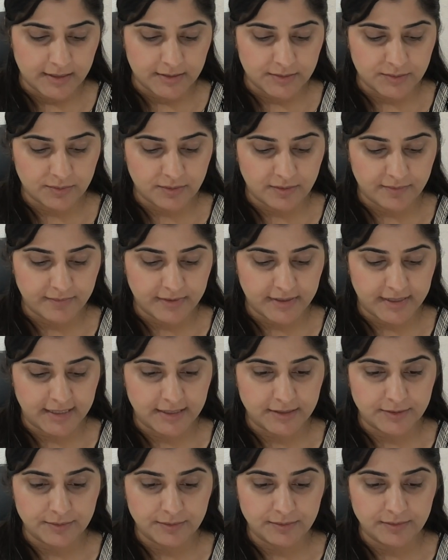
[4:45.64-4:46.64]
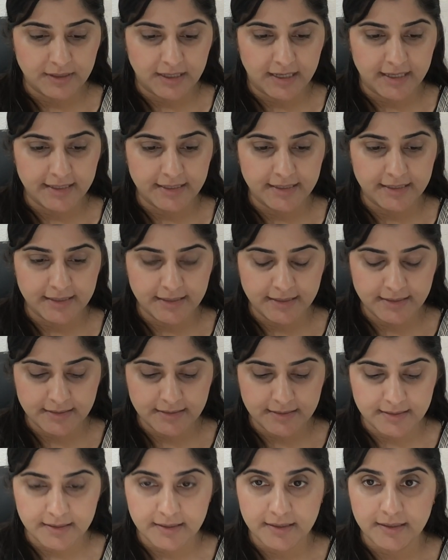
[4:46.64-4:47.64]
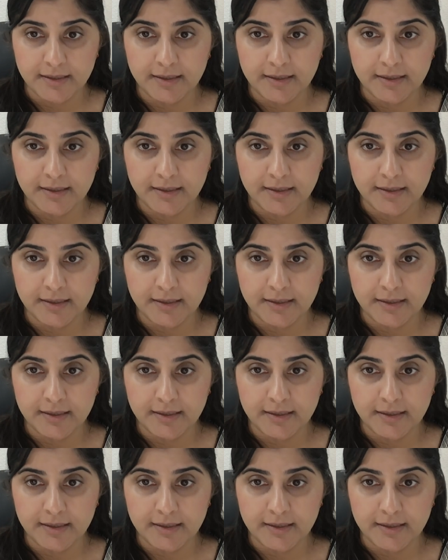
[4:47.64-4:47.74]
So our L2 line is